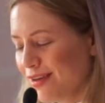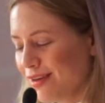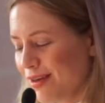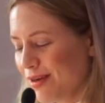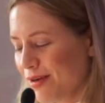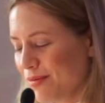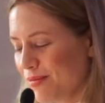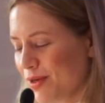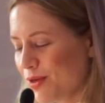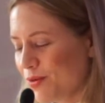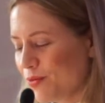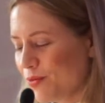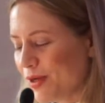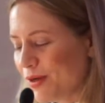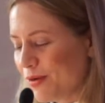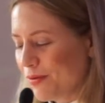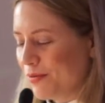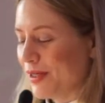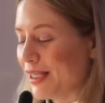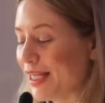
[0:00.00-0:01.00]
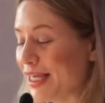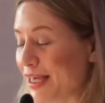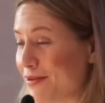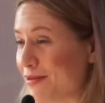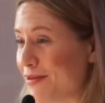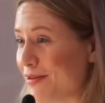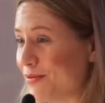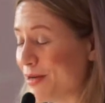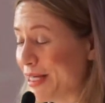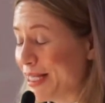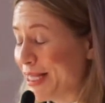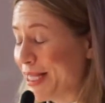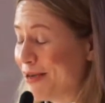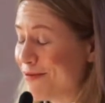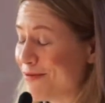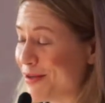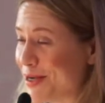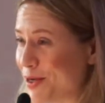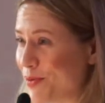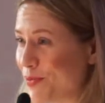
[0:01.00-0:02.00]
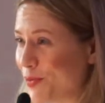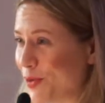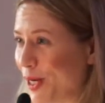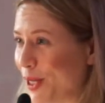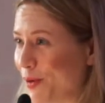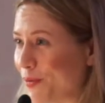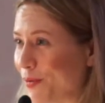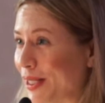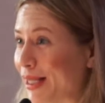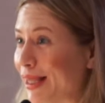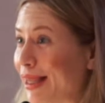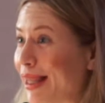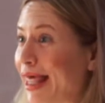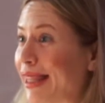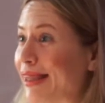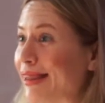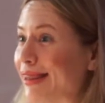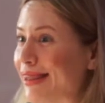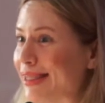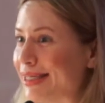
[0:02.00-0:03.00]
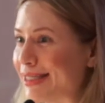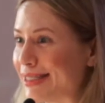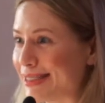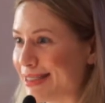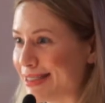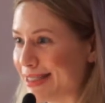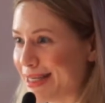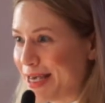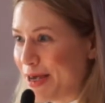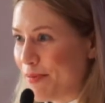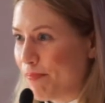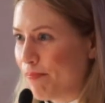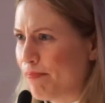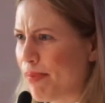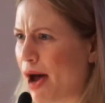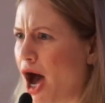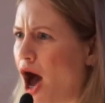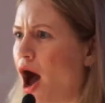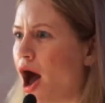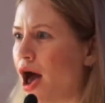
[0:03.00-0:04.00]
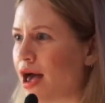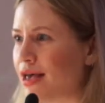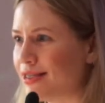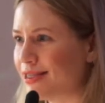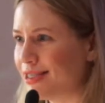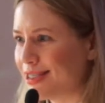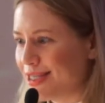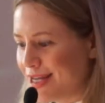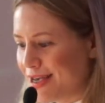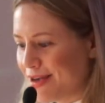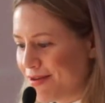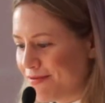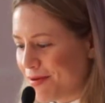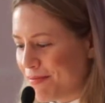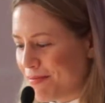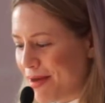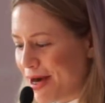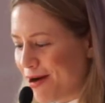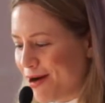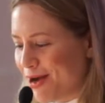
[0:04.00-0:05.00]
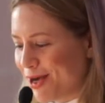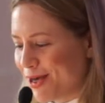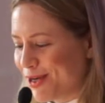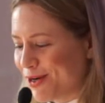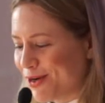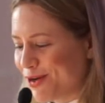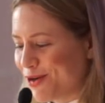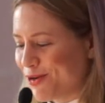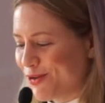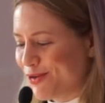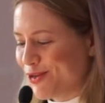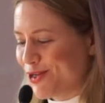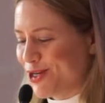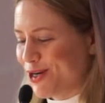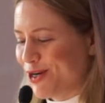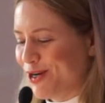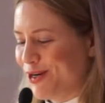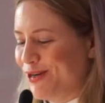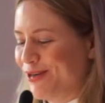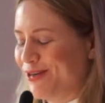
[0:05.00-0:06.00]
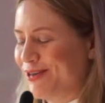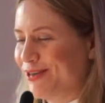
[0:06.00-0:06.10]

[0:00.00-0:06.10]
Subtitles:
I mean, we live in a pretty relentlessly positive American culture.